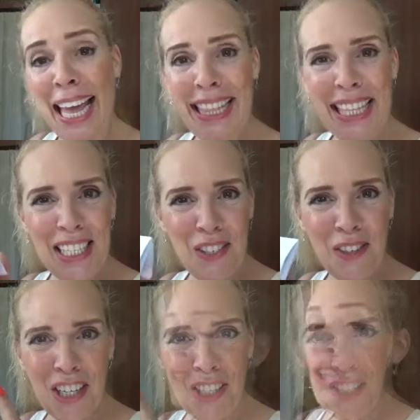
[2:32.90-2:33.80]
the
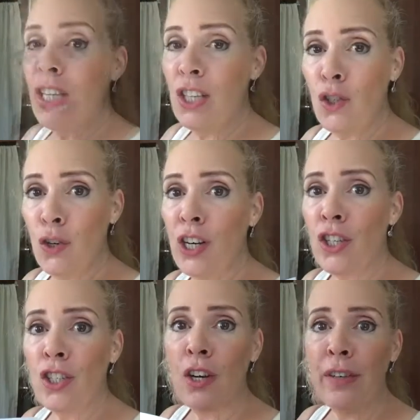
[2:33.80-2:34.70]
instructions. The
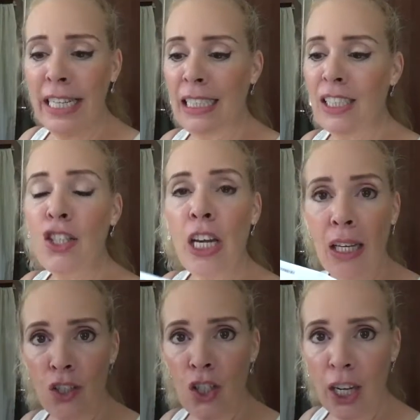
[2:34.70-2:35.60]
instructions are in English
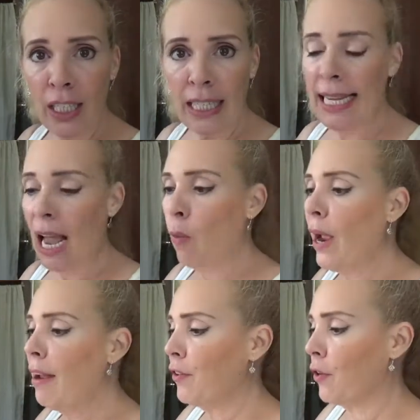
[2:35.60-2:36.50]
and Chinese.
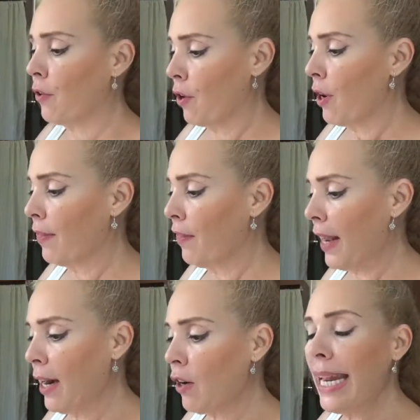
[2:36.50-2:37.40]
However,
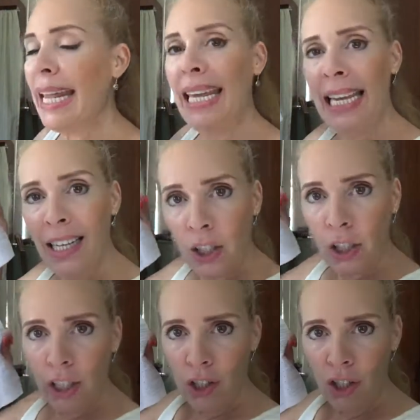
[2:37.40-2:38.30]
their
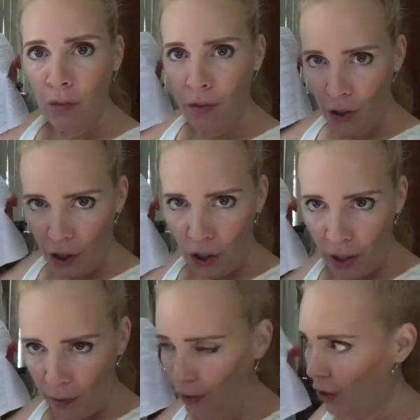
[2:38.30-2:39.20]
English version
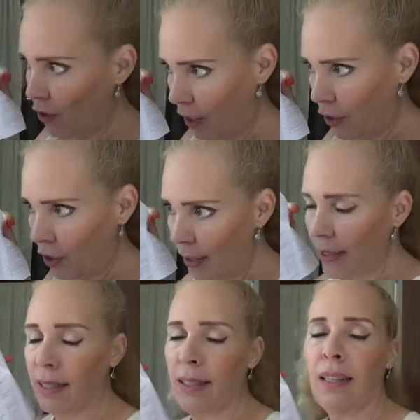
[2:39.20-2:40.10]
of
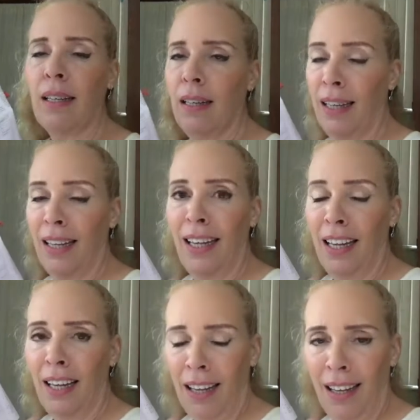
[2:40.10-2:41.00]
instructions
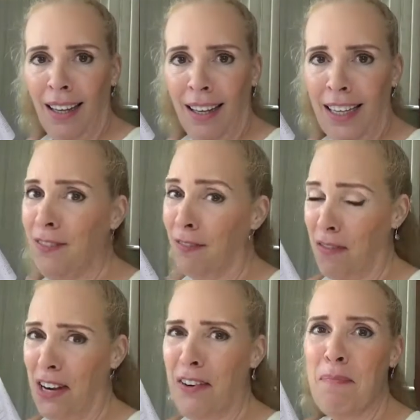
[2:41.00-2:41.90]
is
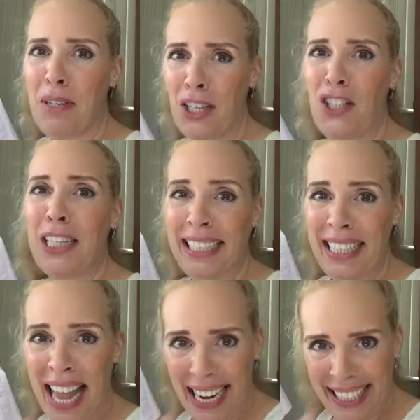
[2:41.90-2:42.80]
very much
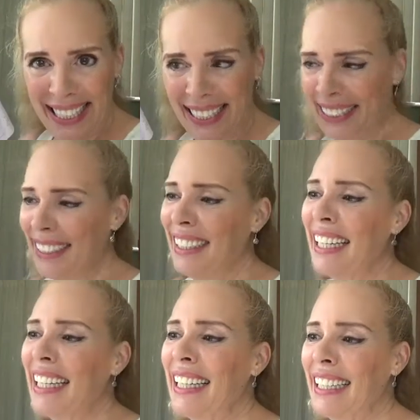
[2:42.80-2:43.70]
lacking
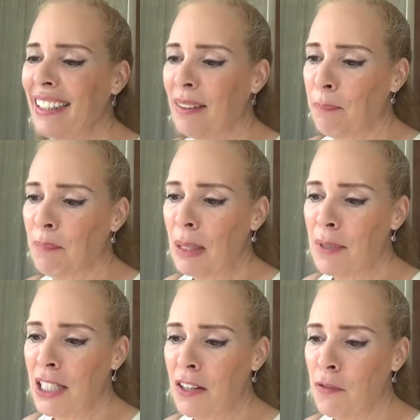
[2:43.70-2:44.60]
in, um, let
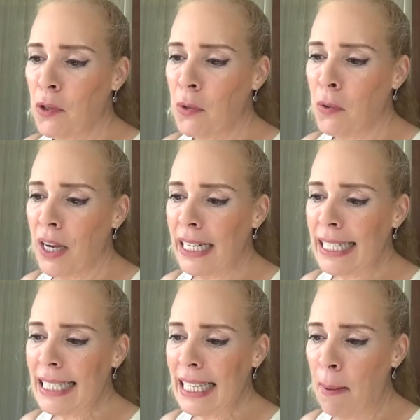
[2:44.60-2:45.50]
me give you an
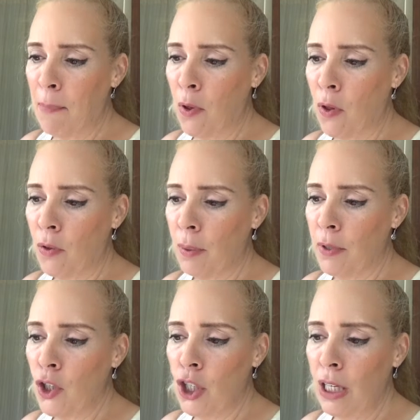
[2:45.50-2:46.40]
example. The
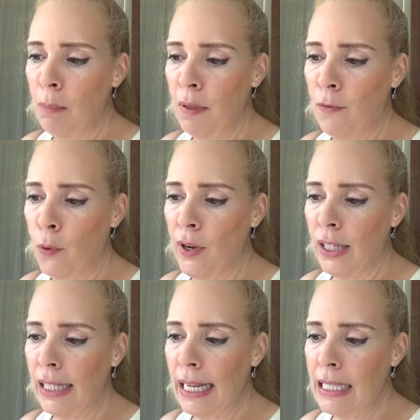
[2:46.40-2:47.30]
machine before the
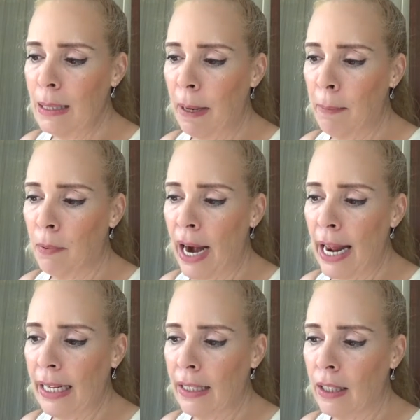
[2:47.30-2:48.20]
lens by
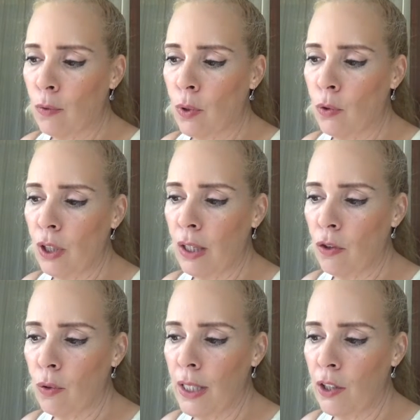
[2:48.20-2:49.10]
bracket can rotate
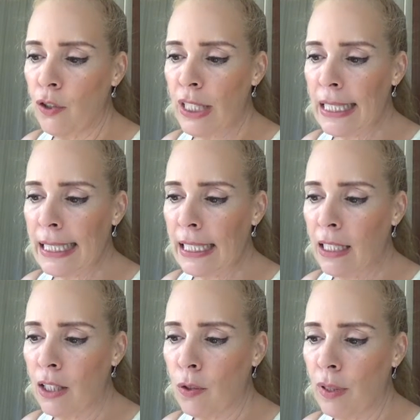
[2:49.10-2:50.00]
360
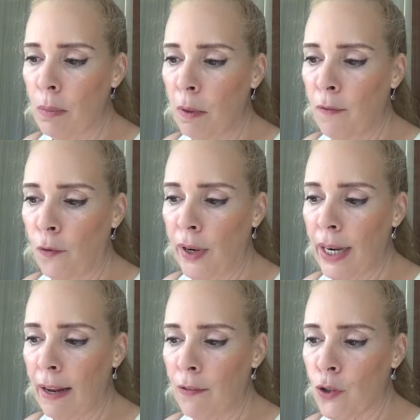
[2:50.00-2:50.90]
degrees before and
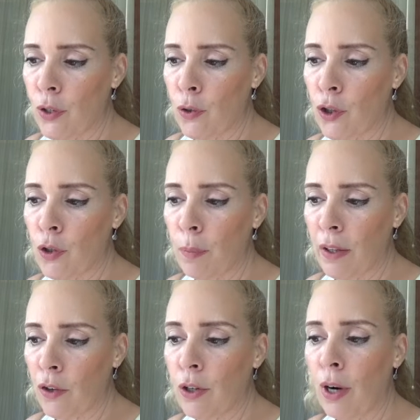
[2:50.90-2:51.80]
after in order to
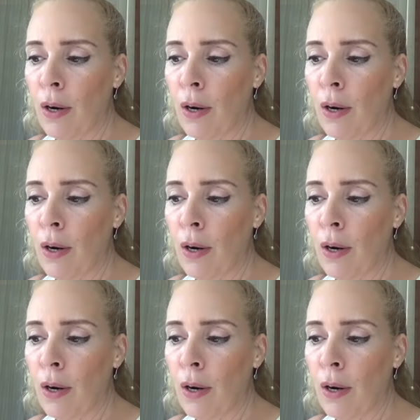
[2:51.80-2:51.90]
better,